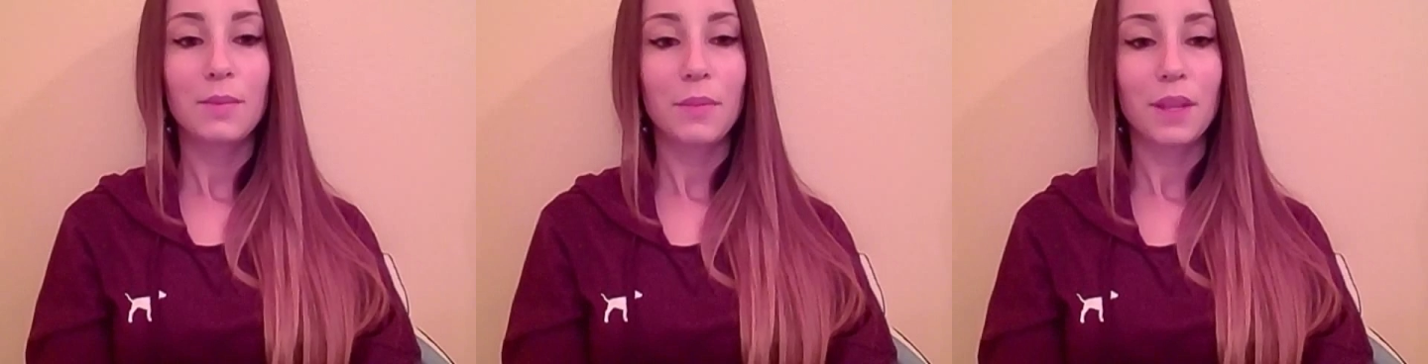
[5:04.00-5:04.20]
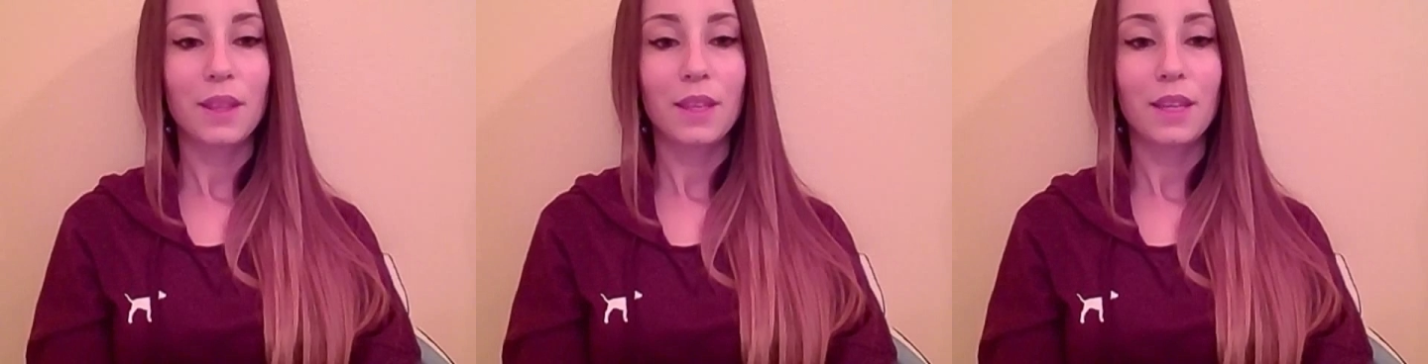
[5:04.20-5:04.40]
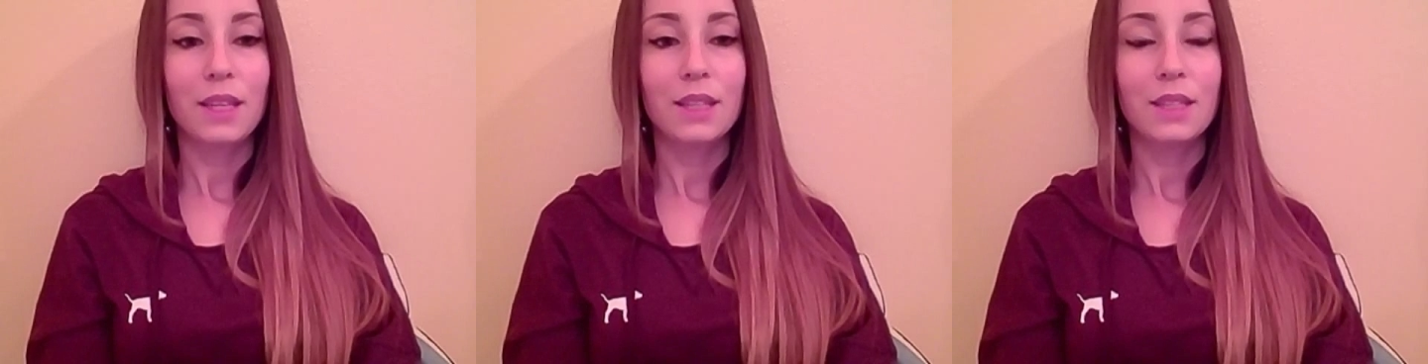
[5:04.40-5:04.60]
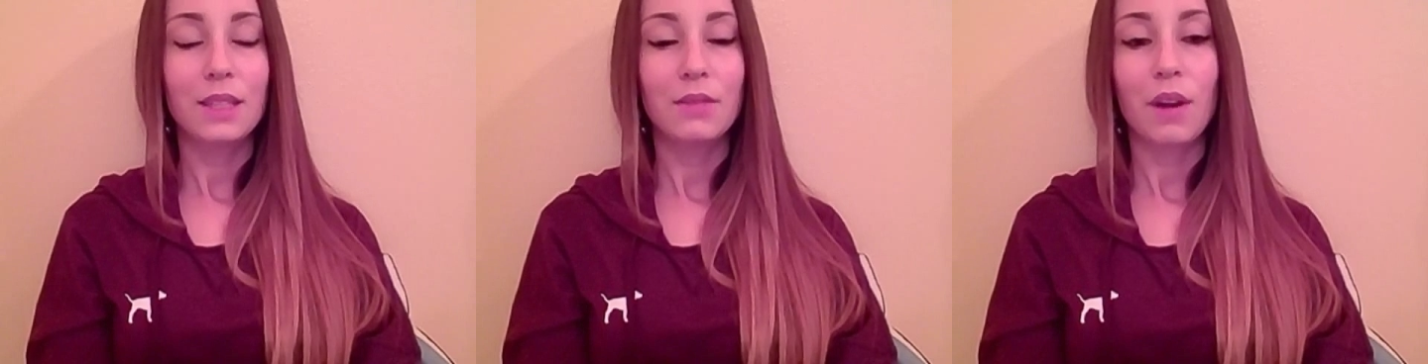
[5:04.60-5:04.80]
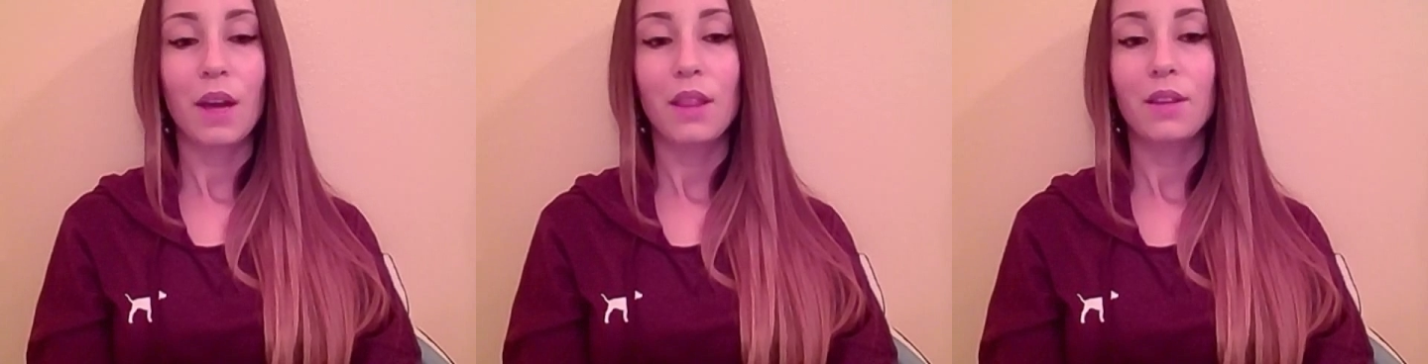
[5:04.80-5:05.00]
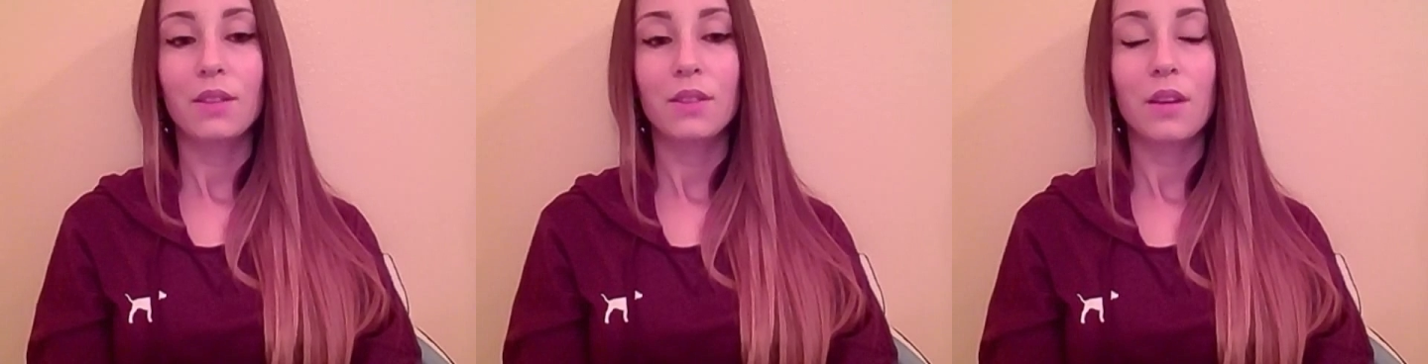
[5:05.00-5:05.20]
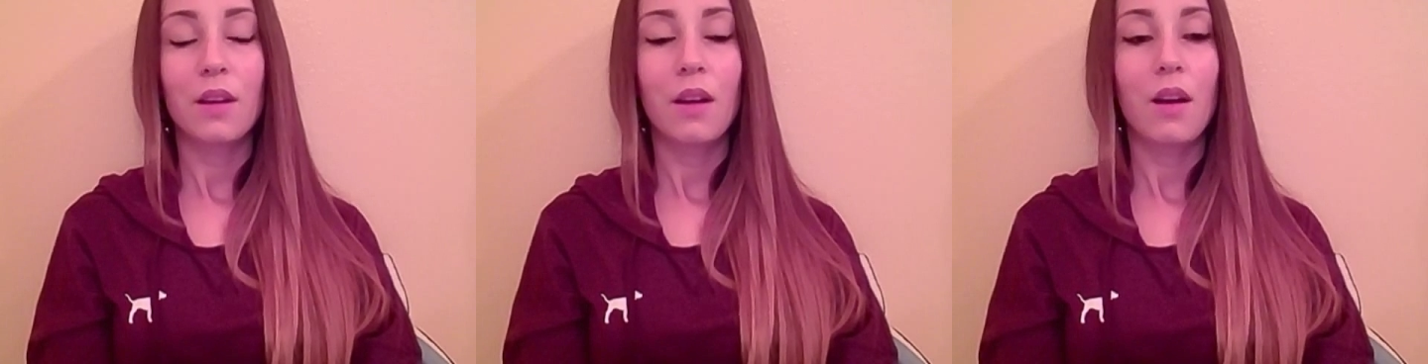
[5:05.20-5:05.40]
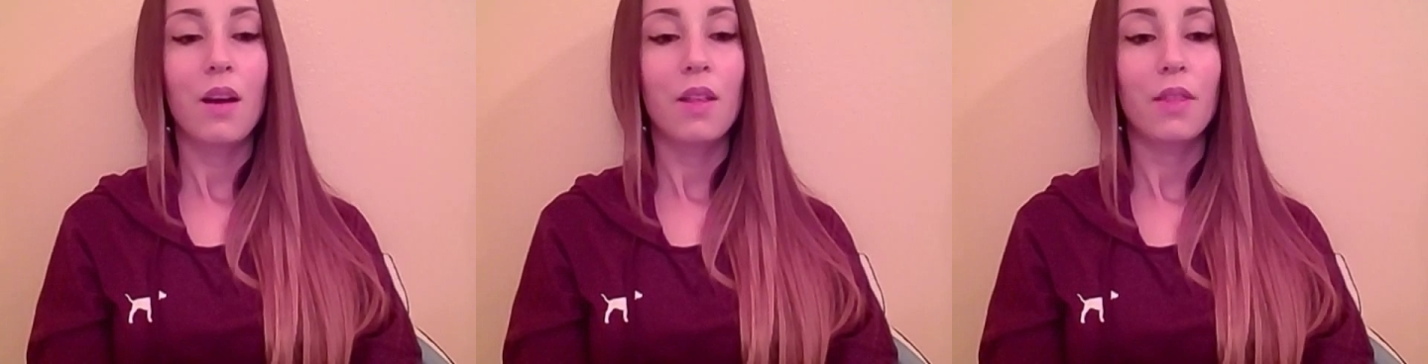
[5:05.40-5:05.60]
sympathies, rather
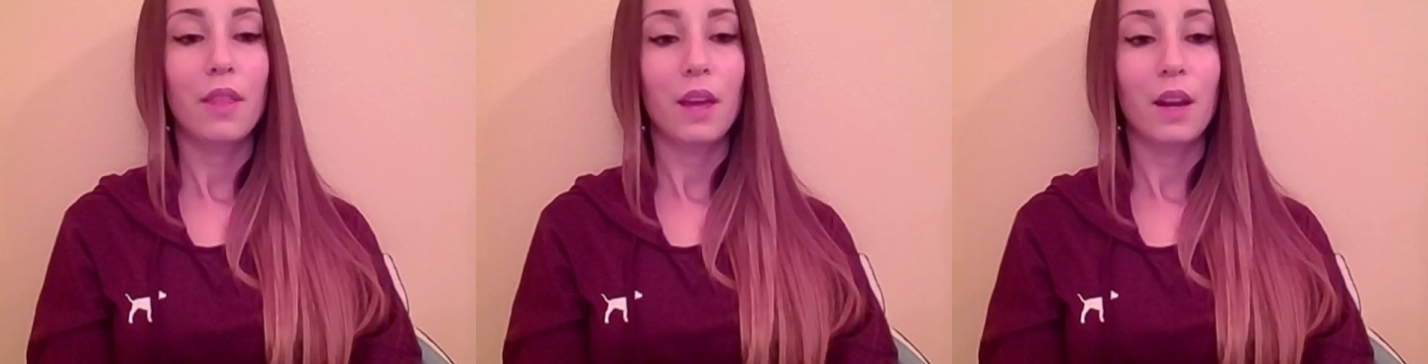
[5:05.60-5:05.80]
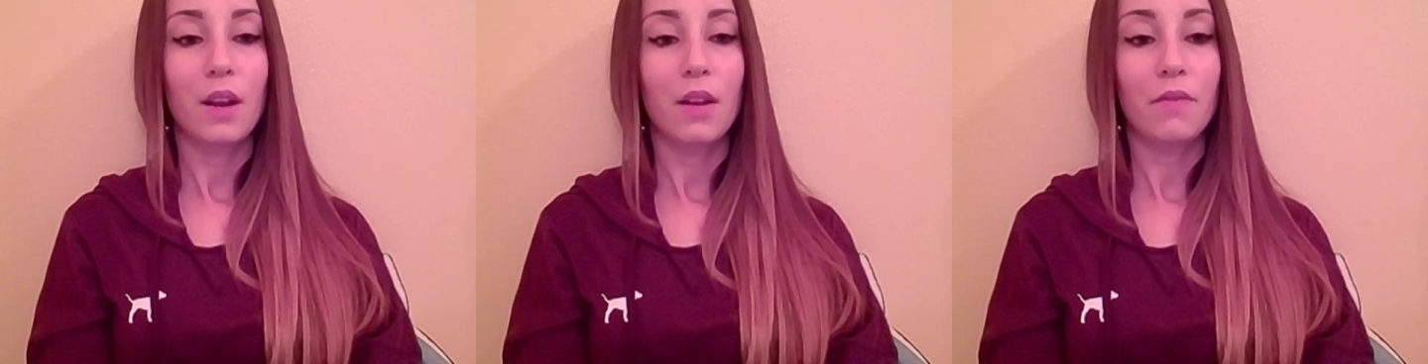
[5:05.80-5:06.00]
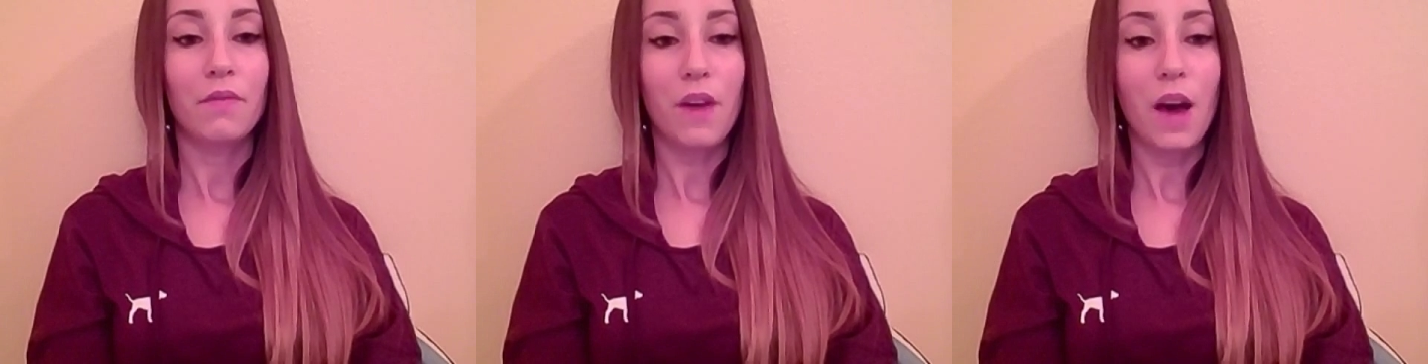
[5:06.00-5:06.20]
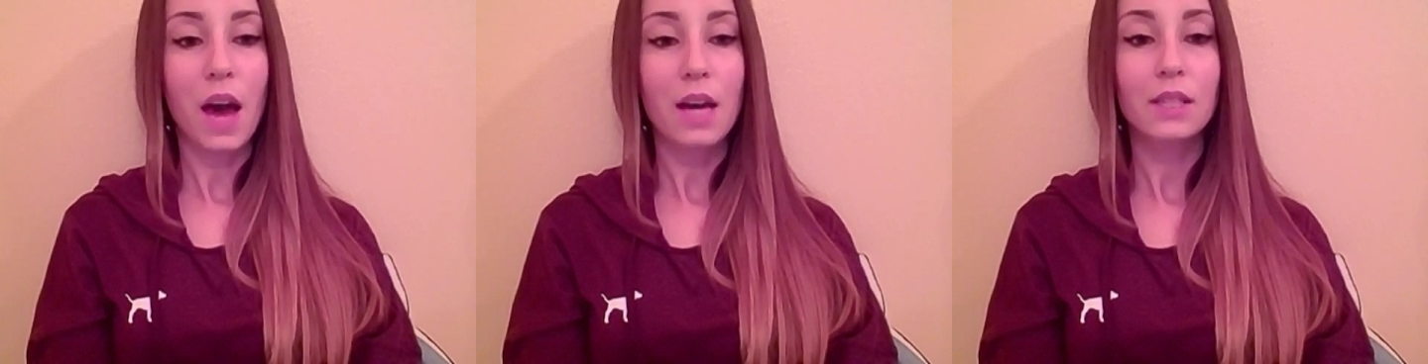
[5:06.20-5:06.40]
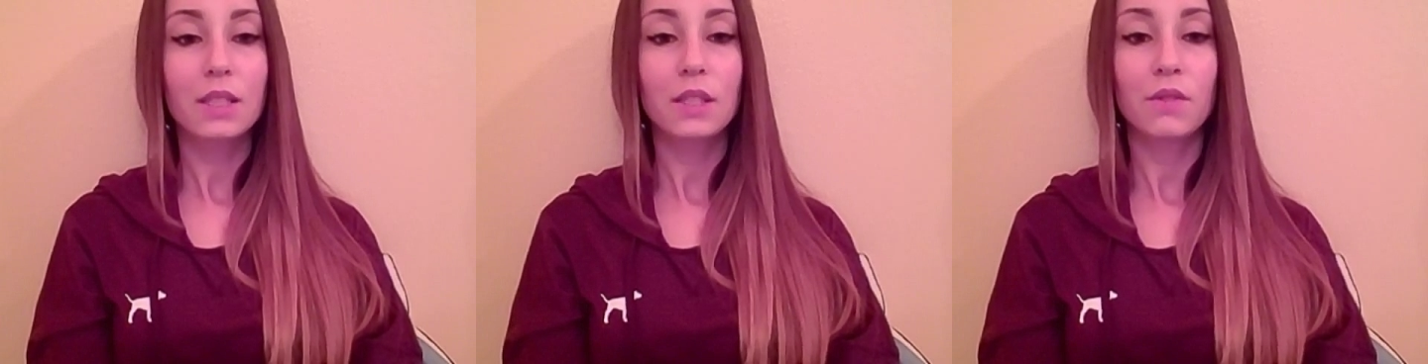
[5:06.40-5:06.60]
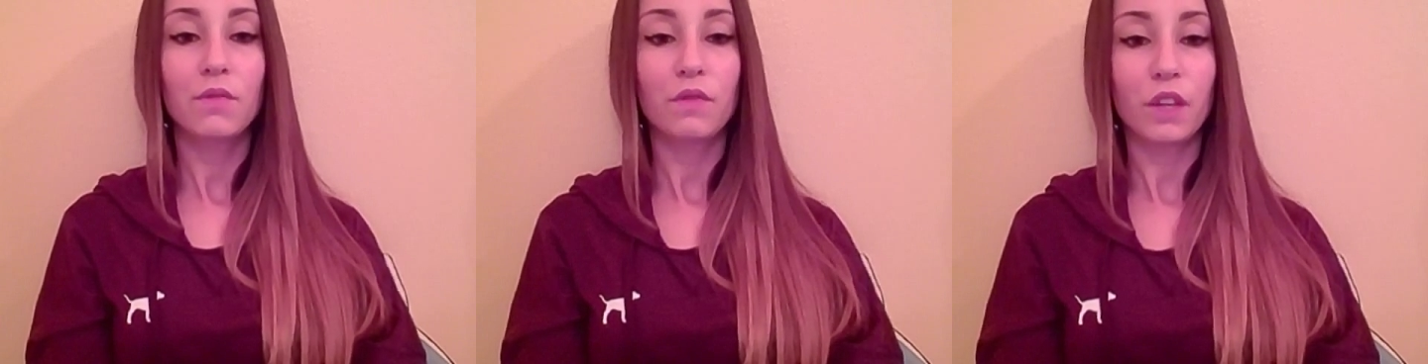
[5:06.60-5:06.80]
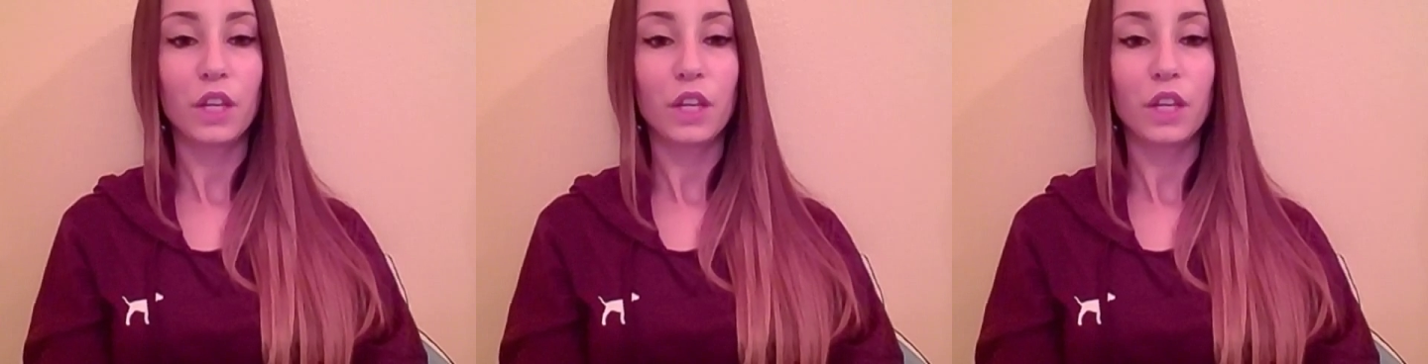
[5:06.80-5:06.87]
than on facts,